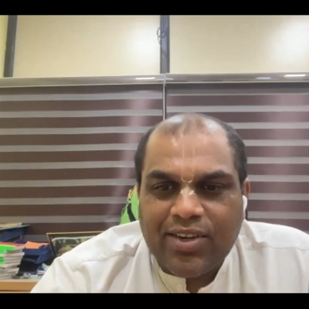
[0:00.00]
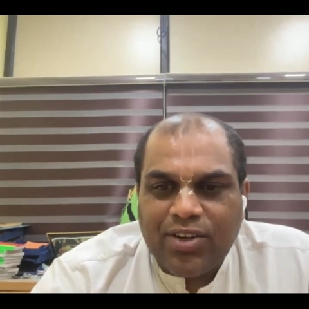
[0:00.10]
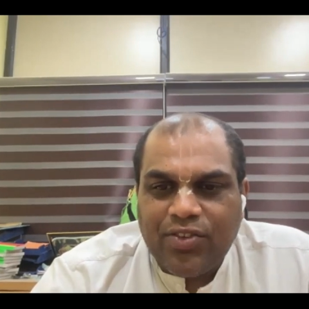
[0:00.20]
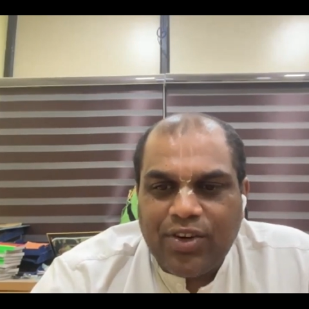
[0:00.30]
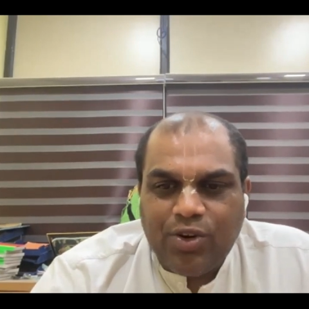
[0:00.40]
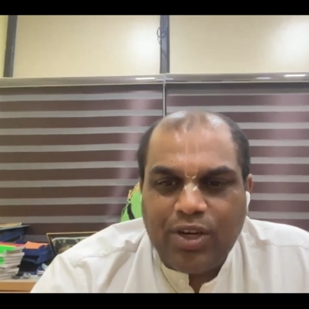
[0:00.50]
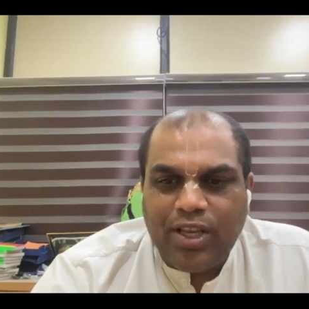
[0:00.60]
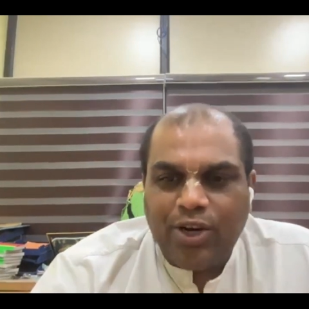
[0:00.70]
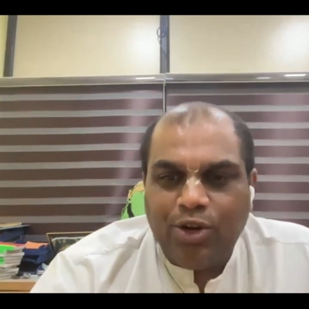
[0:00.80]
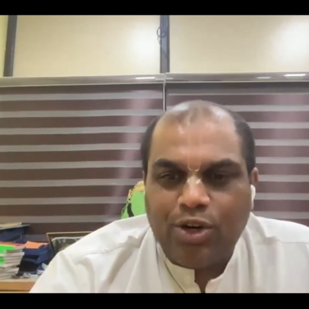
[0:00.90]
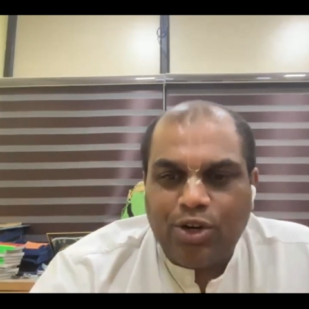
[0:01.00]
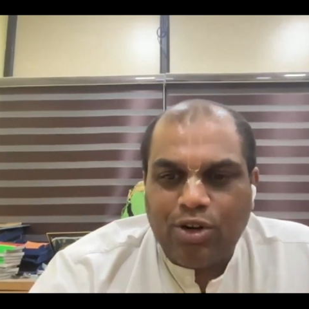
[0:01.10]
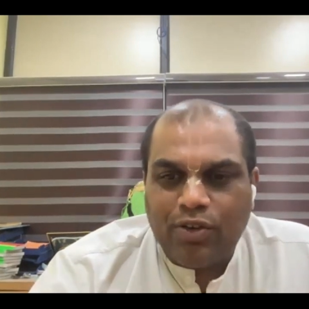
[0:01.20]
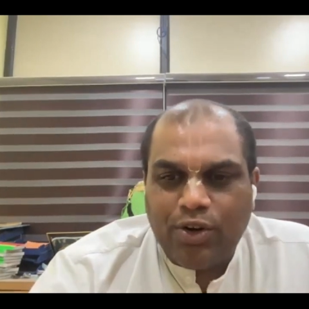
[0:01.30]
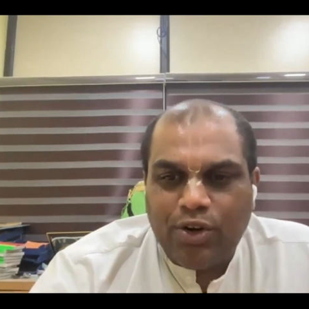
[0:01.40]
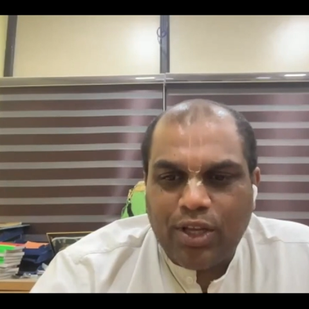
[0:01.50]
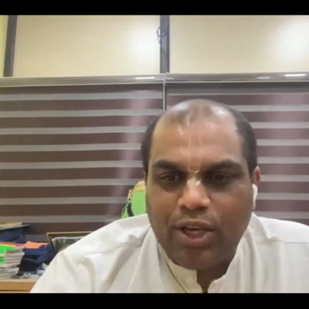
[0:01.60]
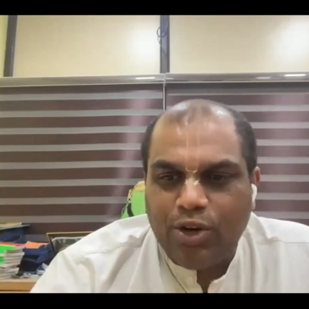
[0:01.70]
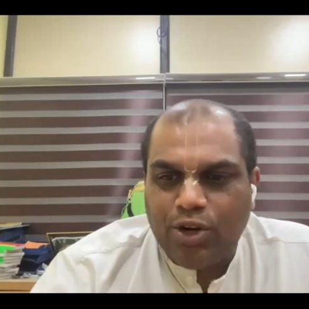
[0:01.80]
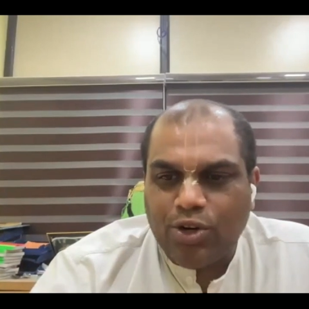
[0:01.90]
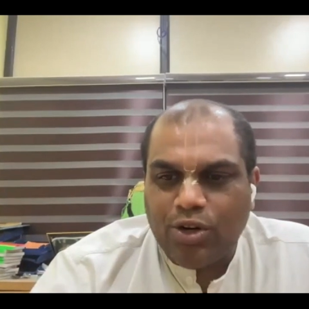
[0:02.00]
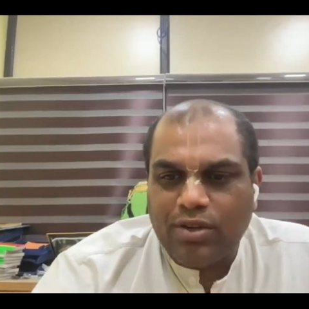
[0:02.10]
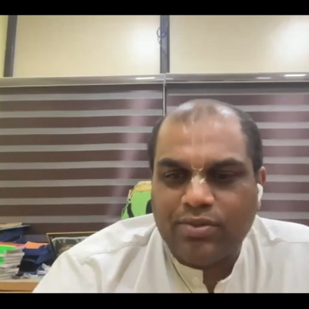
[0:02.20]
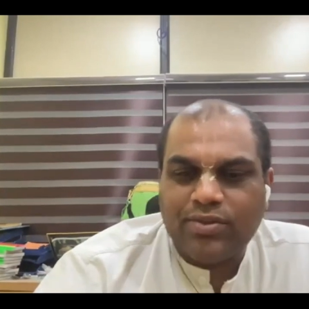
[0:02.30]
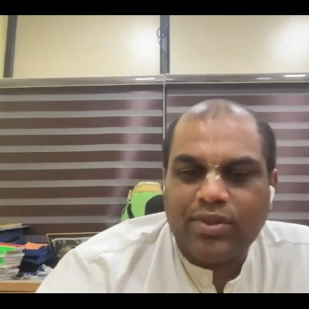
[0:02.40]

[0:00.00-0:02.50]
No, we don't hear you at all. We don't hear you at all.